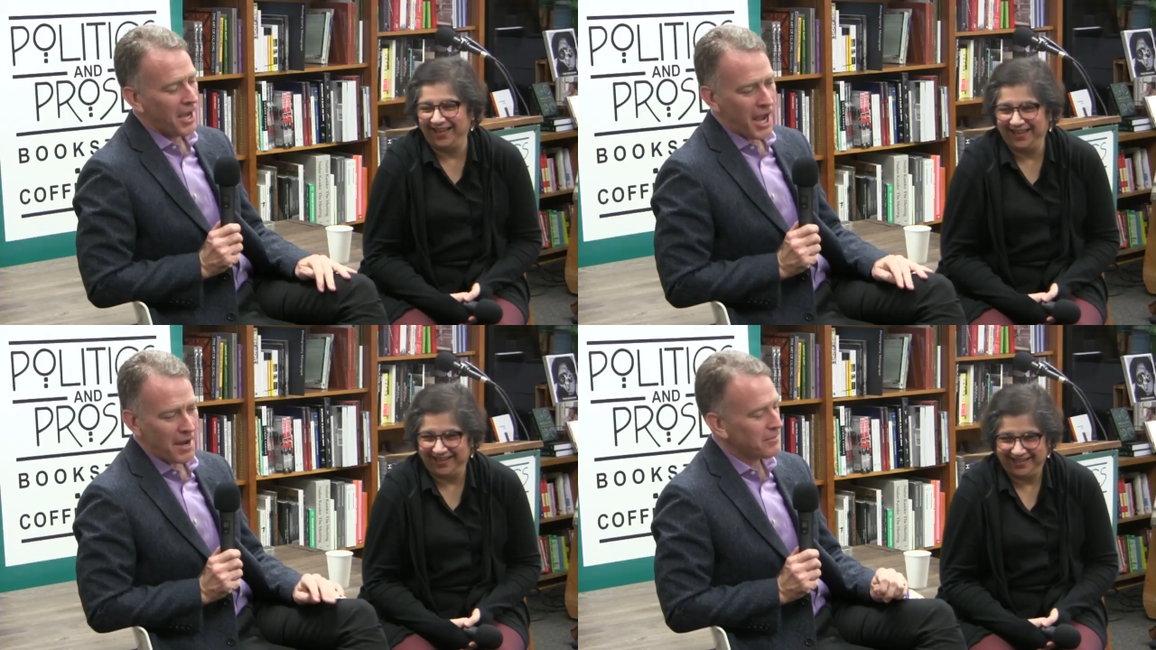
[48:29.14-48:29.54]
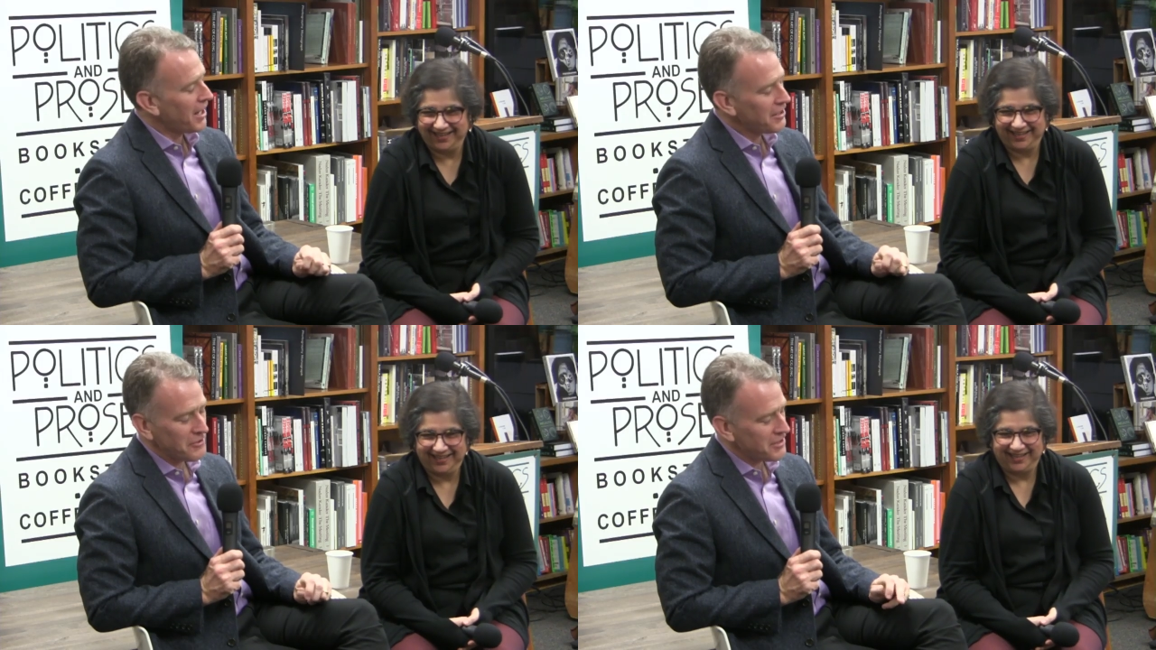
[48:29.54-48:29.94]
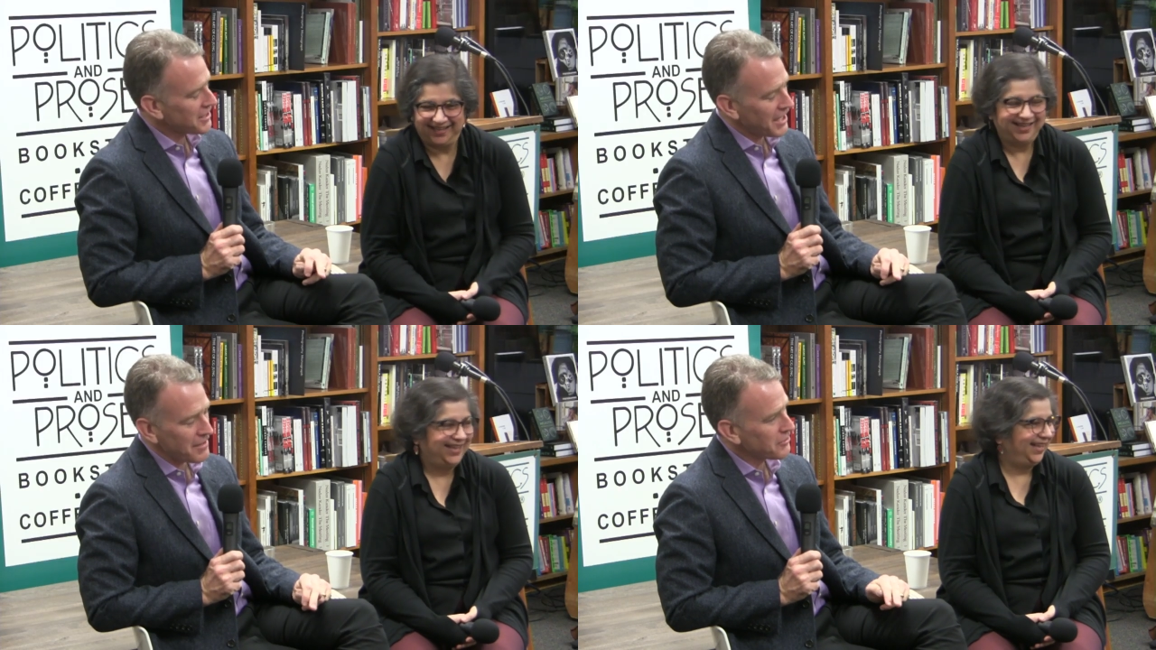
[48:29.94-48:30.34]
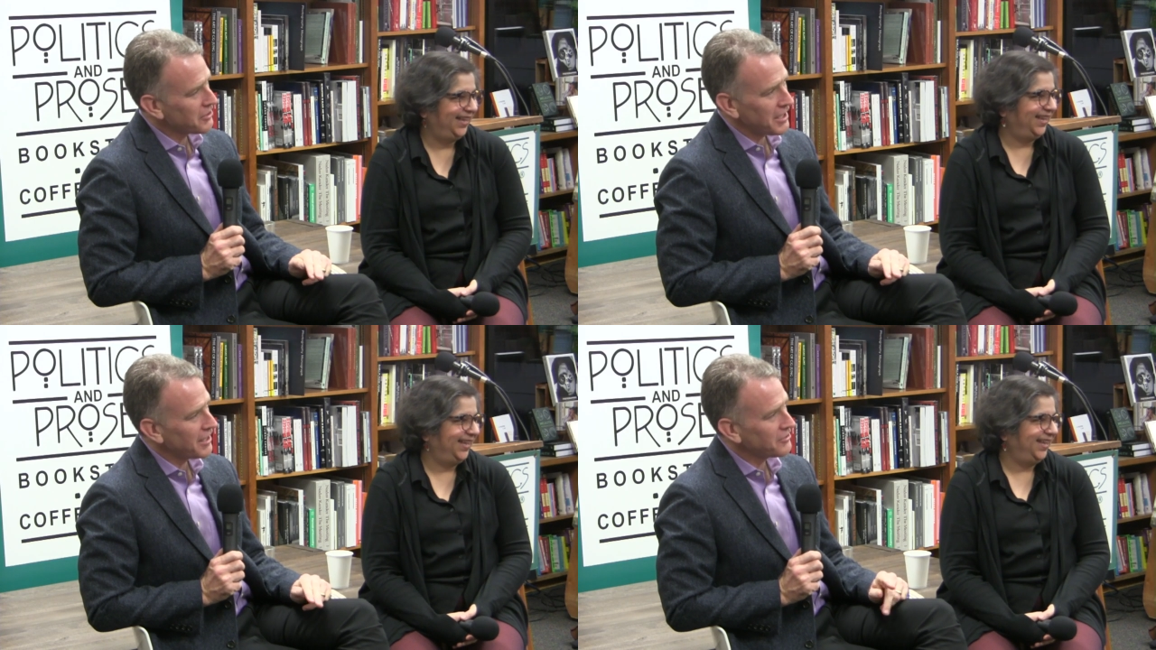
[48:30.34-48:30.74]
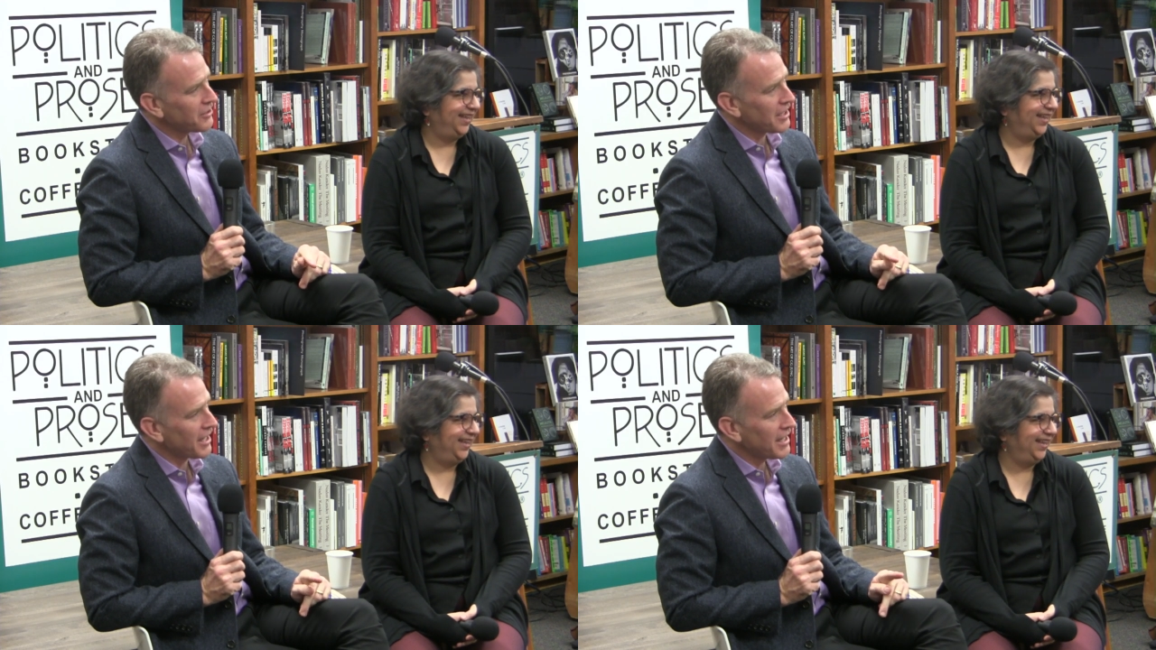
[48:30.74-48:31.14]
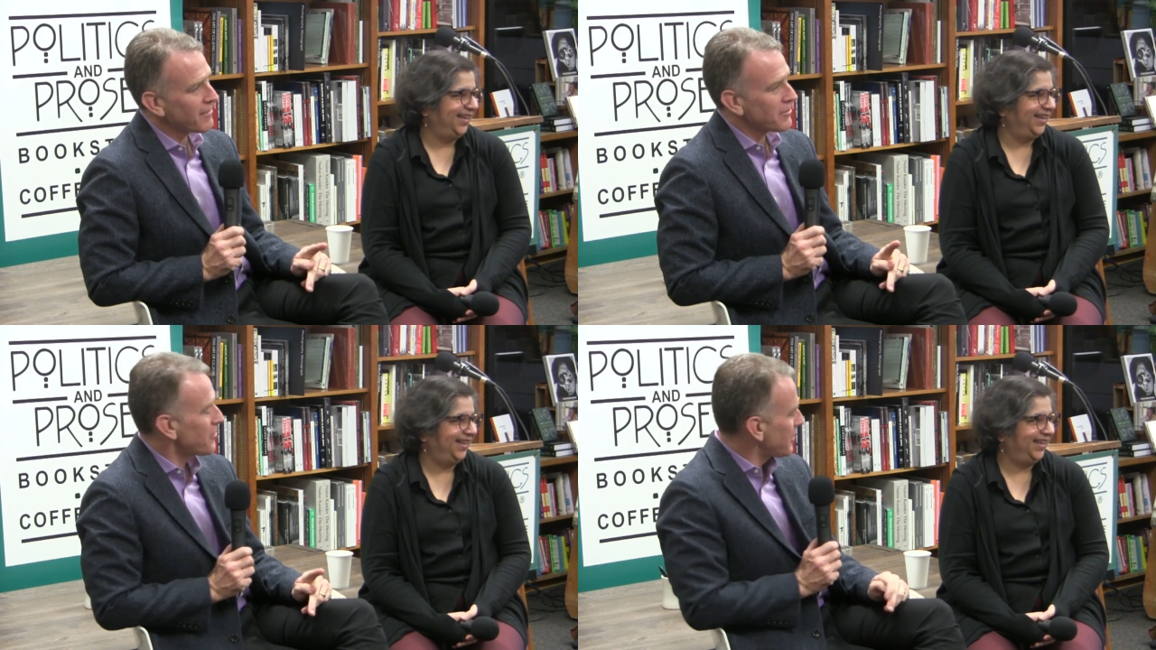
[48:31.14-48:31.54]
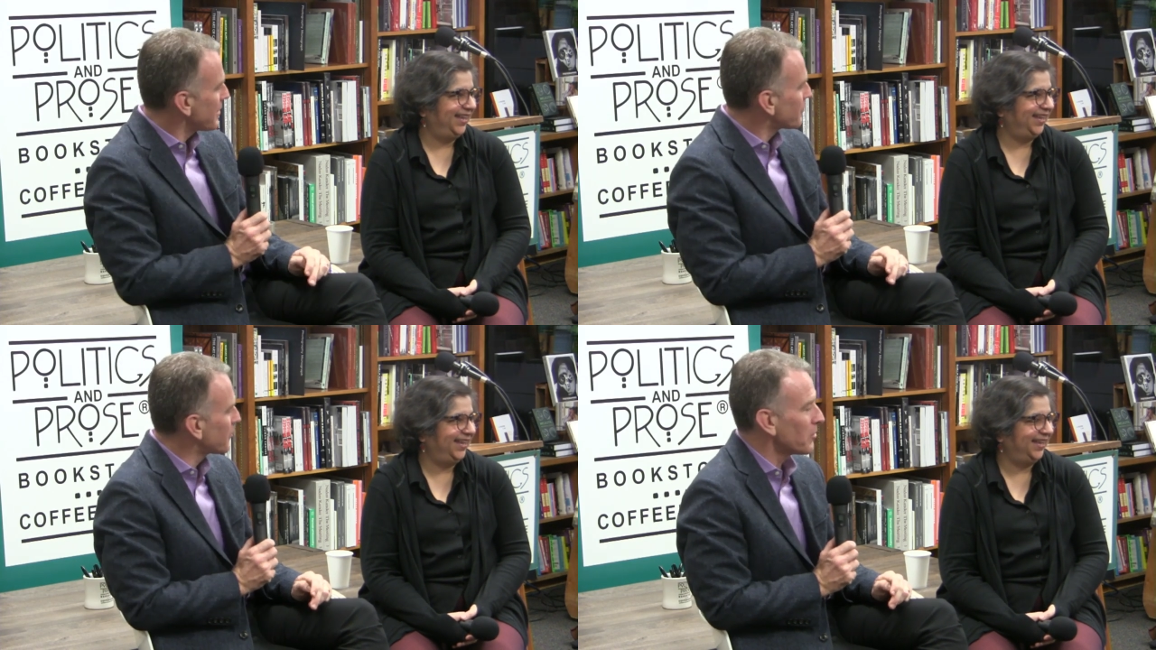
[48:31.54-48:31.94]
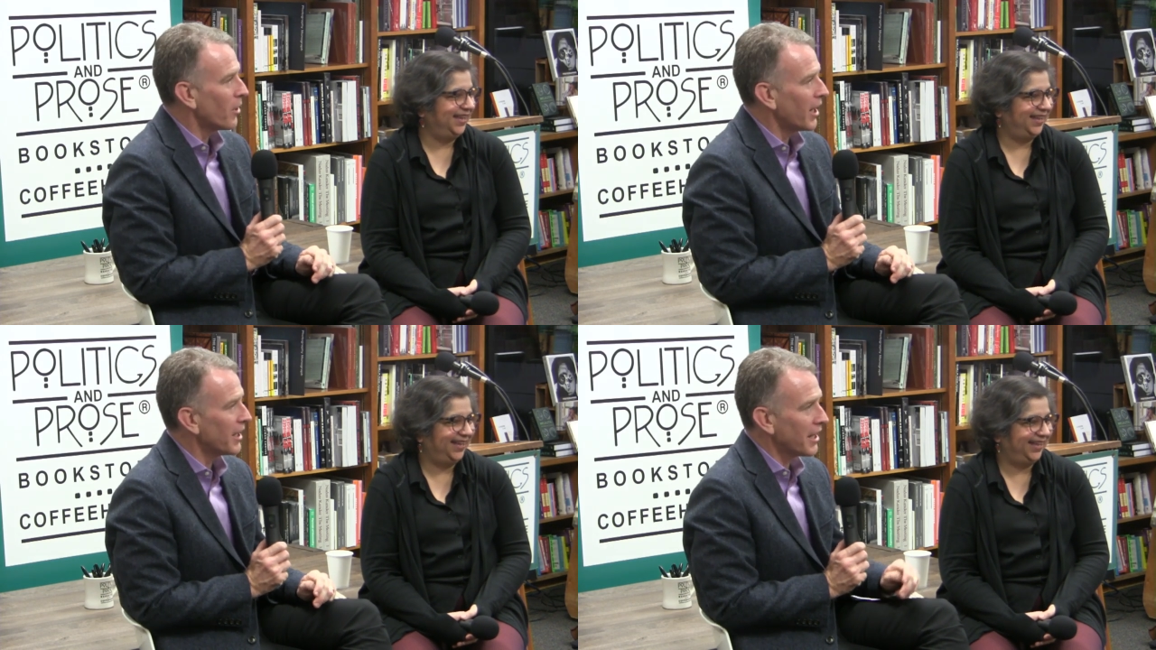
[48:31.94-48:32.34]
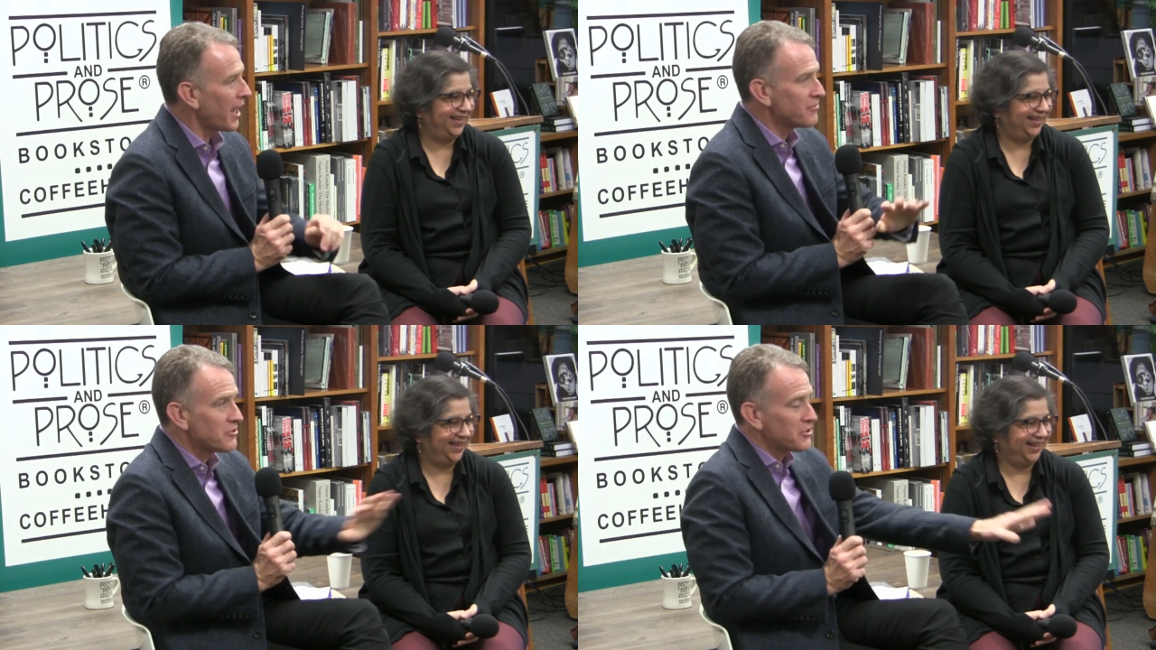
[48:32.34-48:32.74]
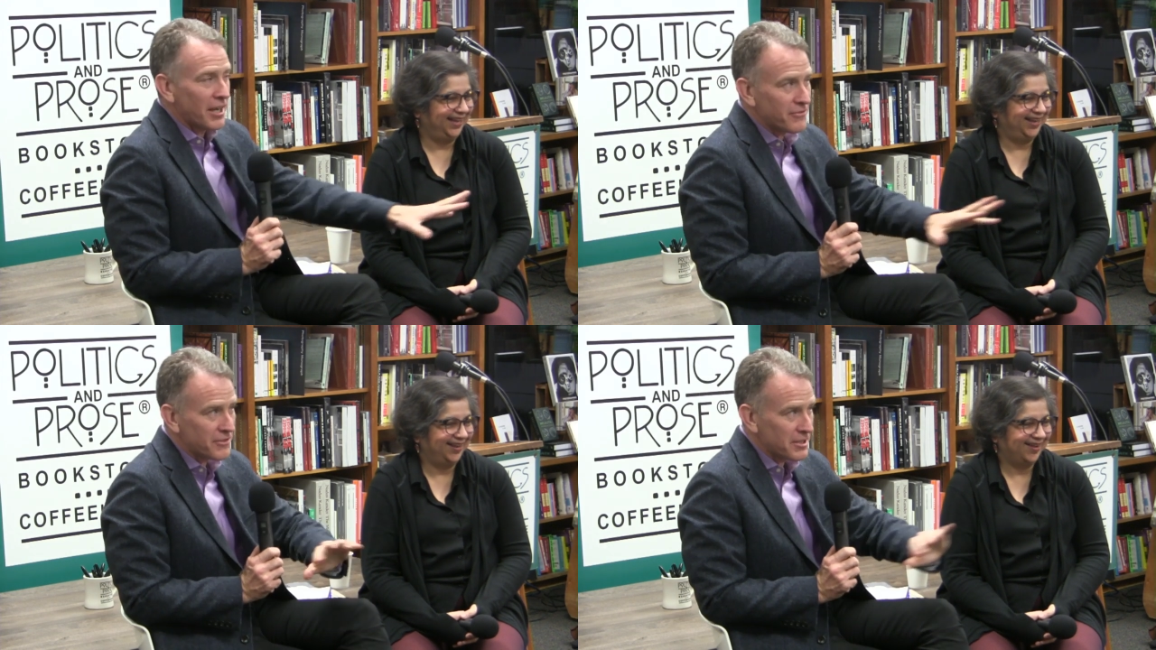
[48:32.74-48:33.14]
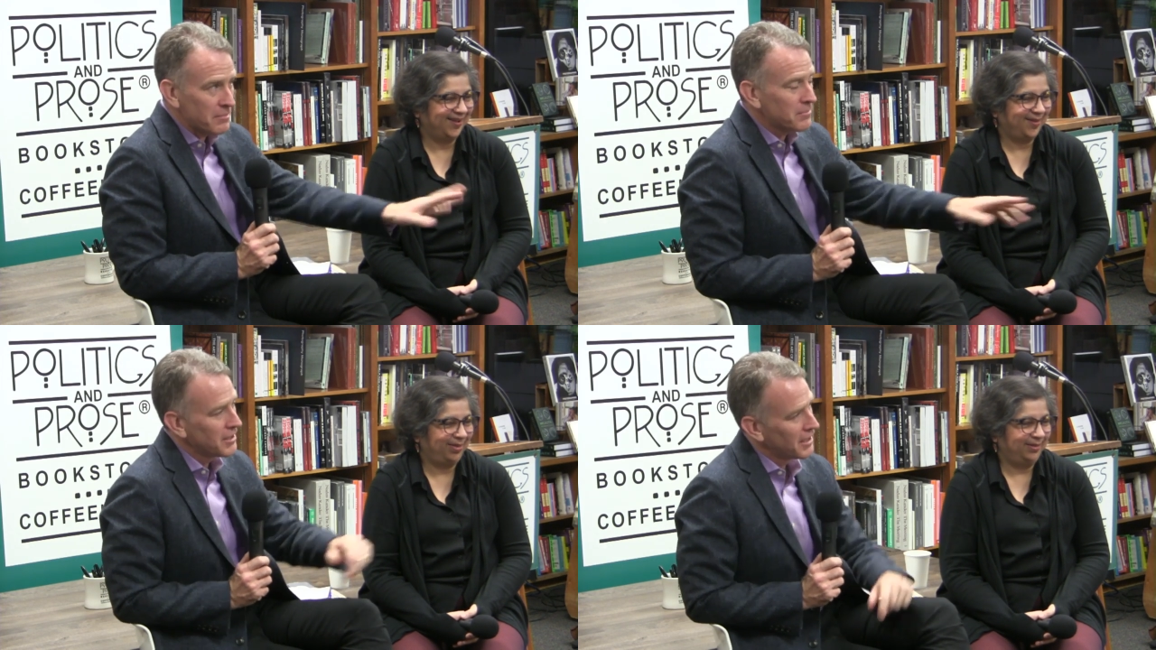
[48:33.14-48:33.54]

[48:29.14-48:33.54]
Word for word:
Speaker 1: I, I don't think I have a good answer to that. I'd have to think for a while. I've shoved them,